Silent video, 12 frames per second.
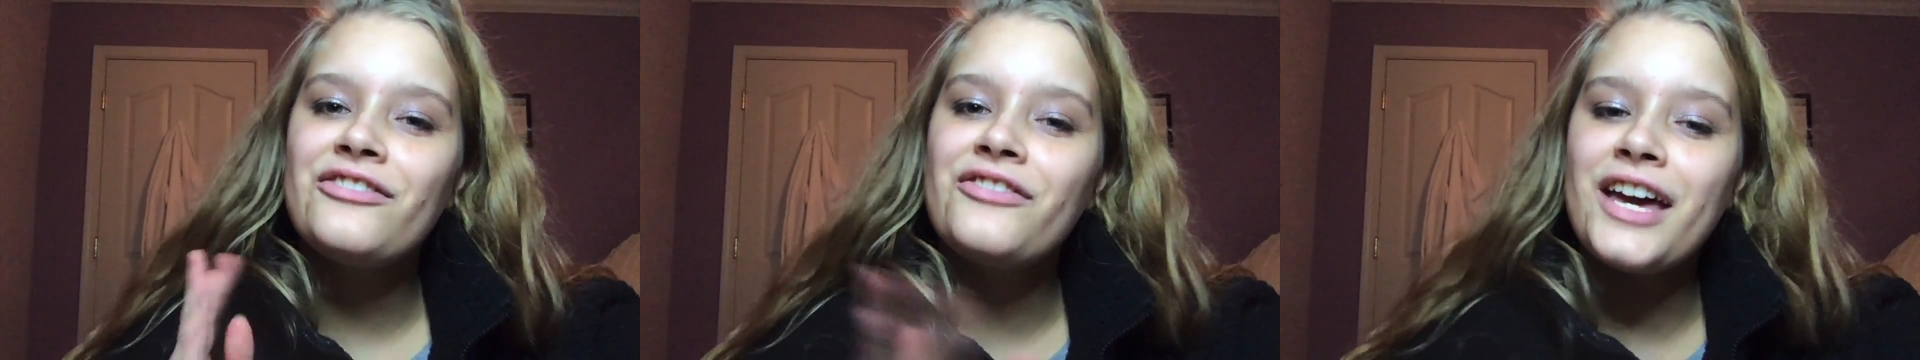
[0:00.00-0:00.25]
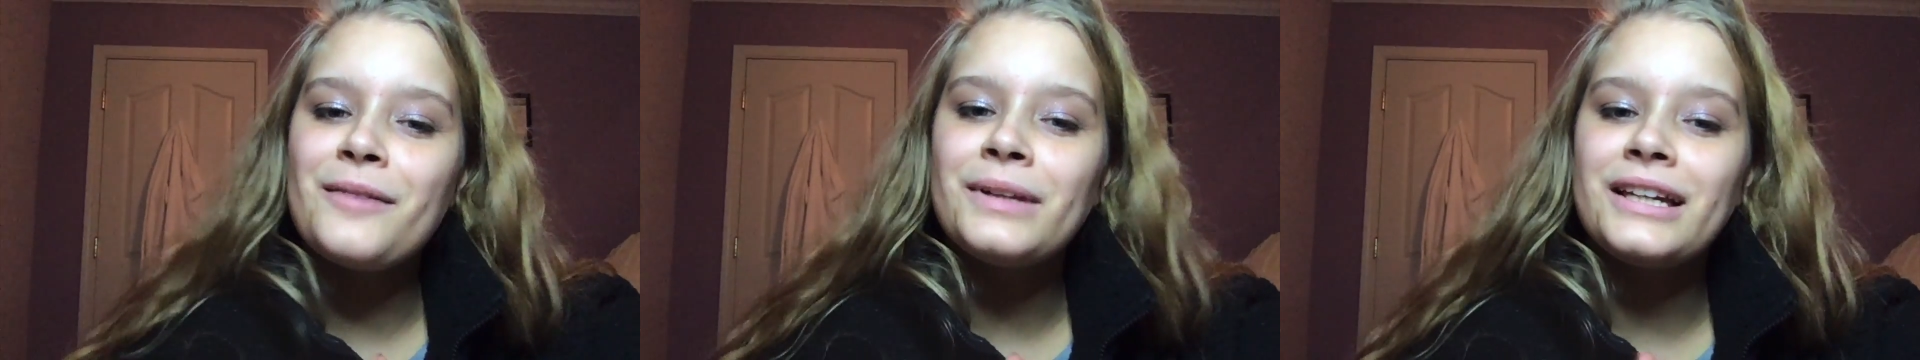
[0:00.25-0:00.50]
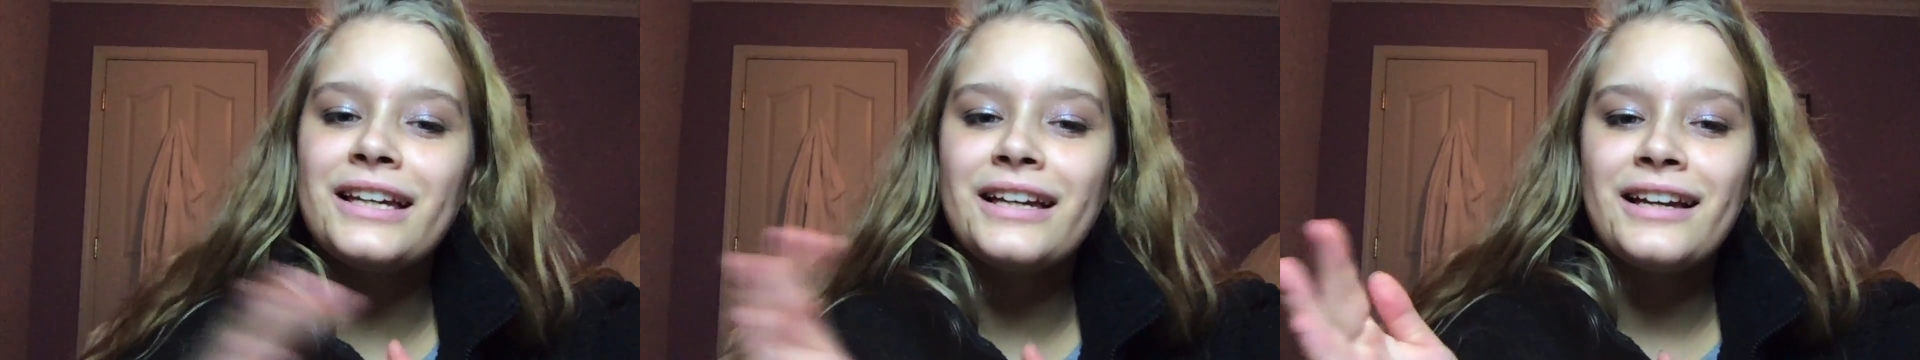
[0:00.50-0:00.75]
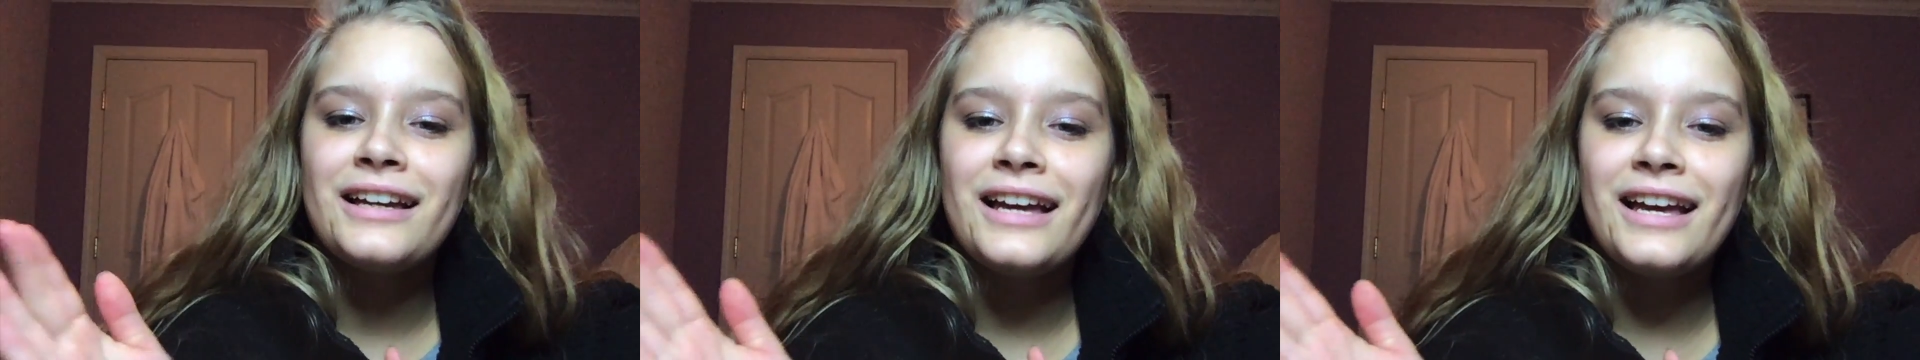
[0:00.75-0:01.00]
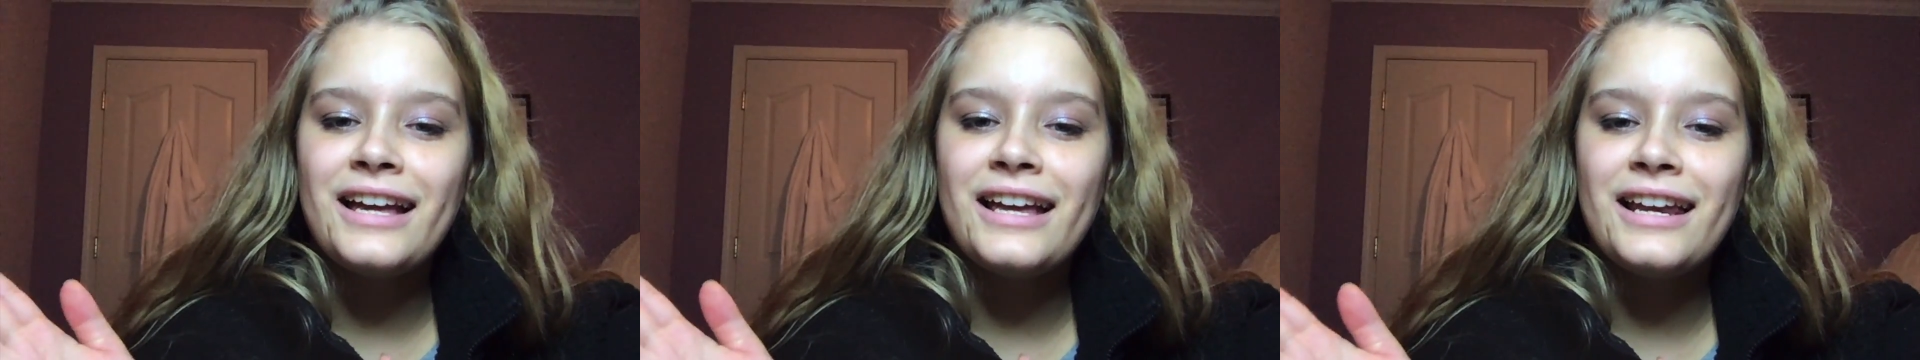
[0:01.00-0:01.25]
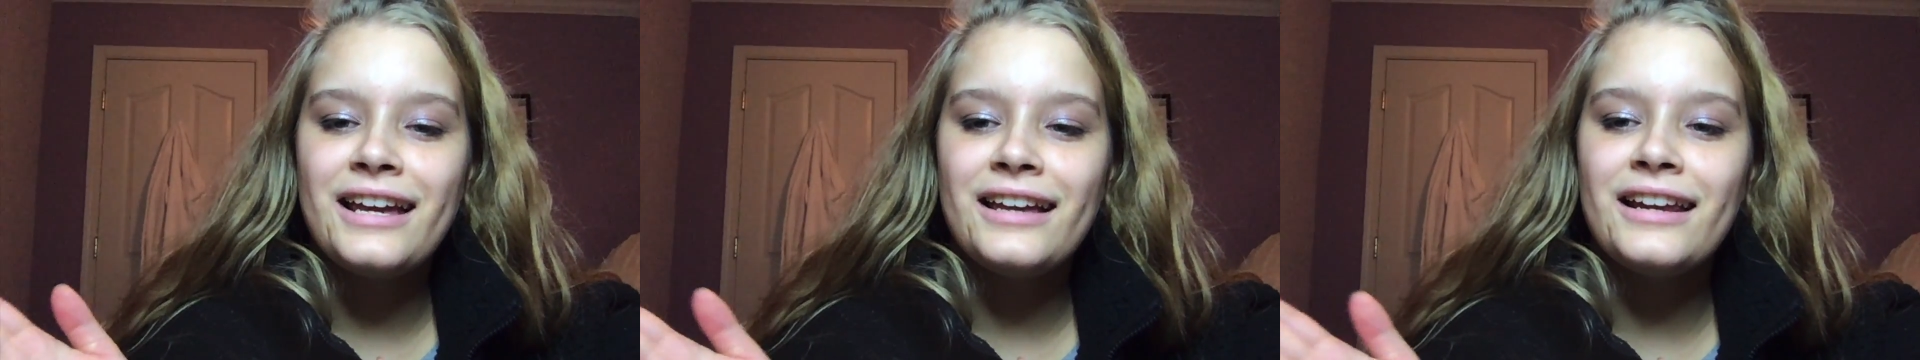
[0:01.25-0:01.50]
family in
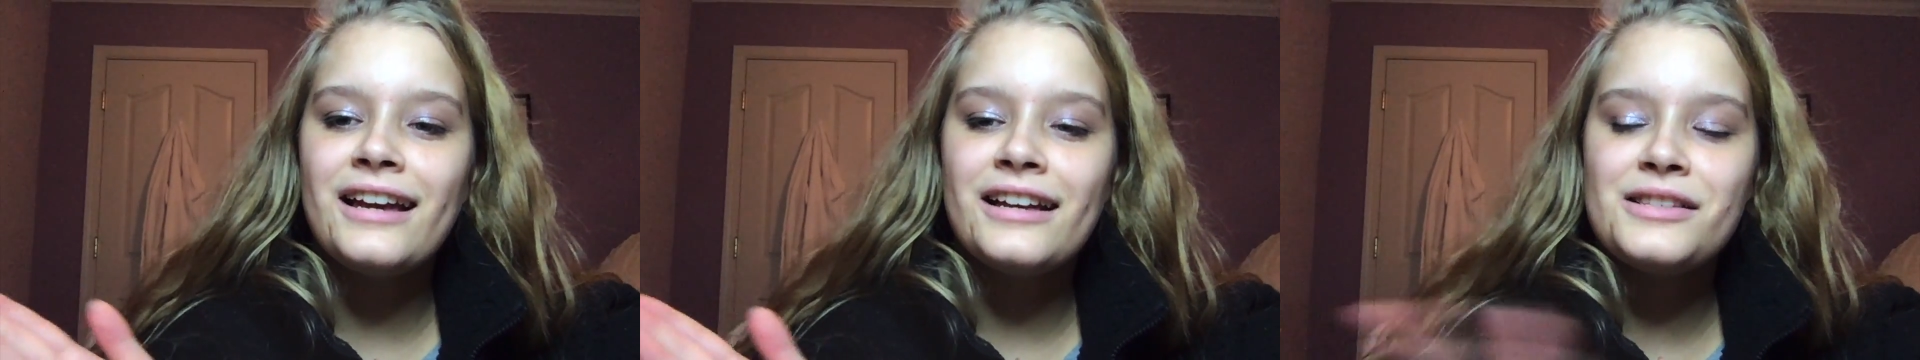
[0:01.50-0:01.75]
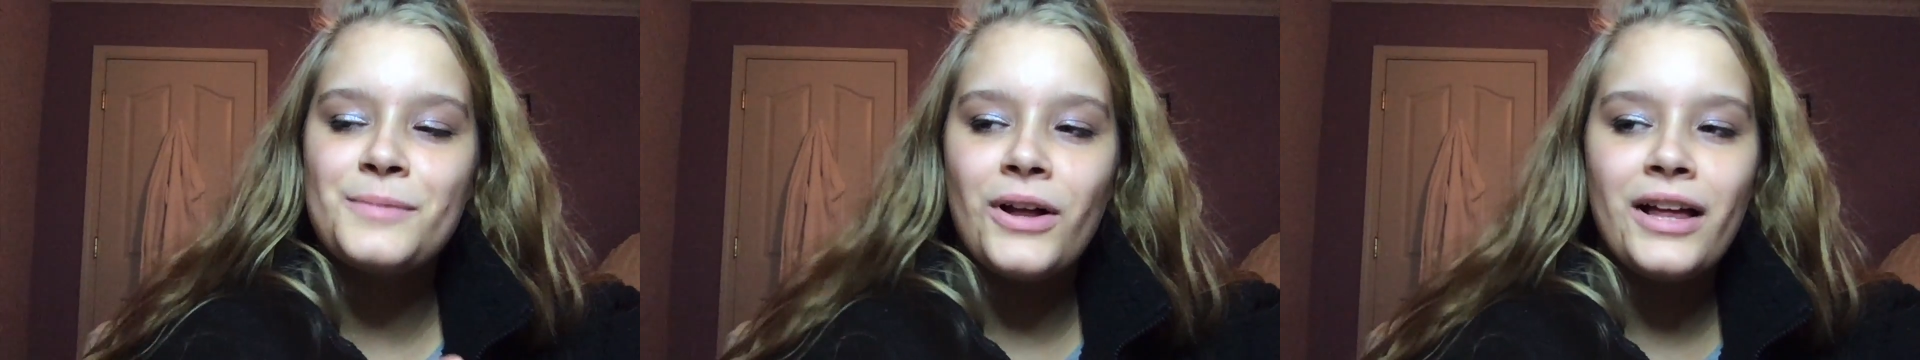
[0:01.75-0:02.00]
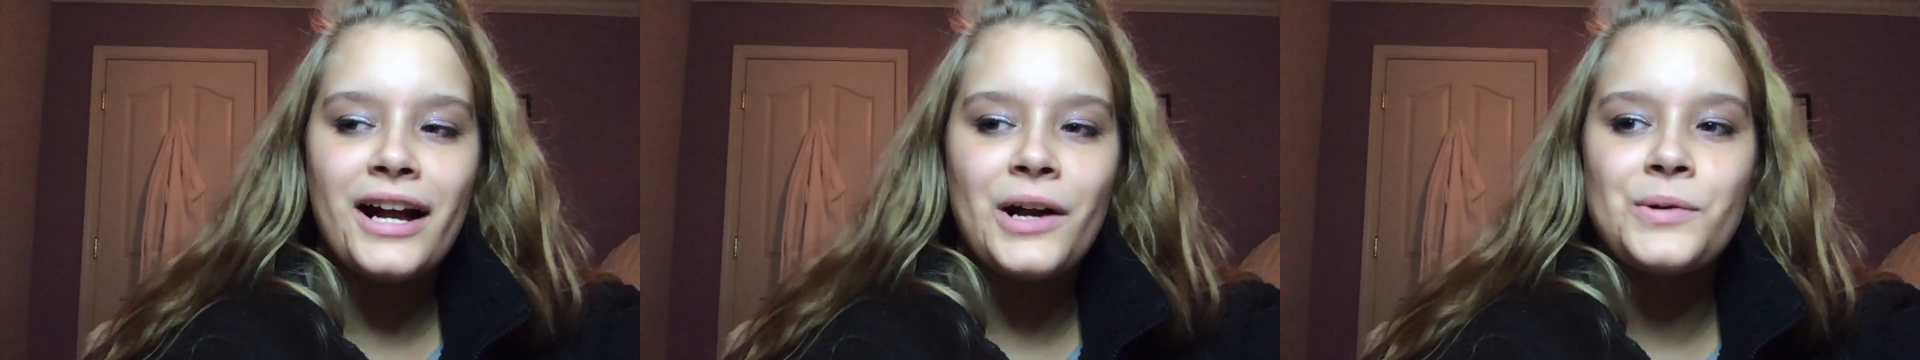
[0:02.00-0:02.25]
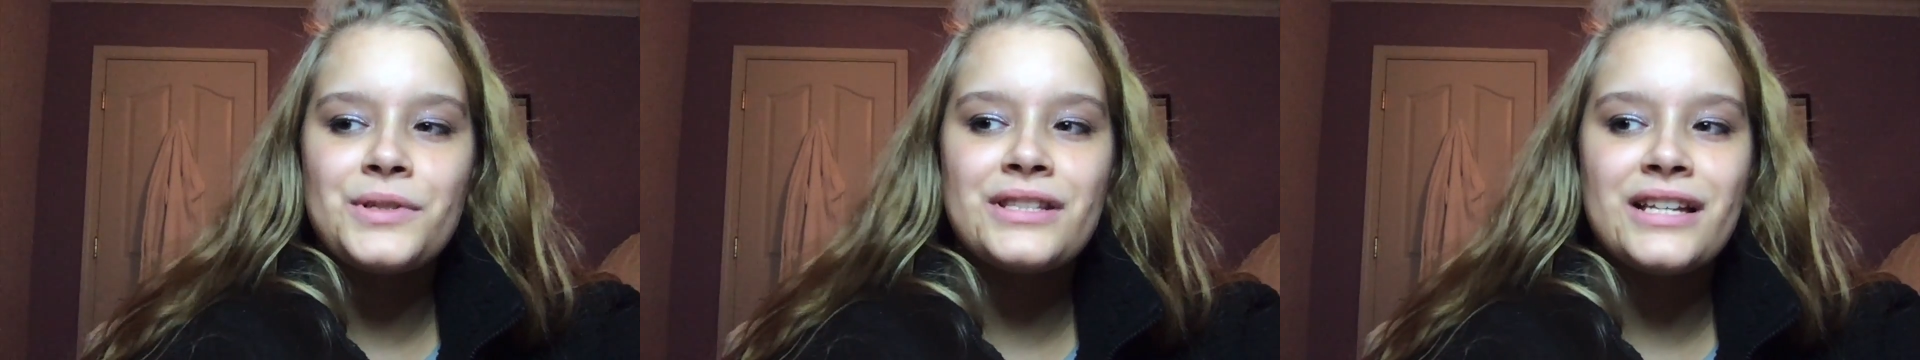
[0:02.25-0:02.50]
a small house,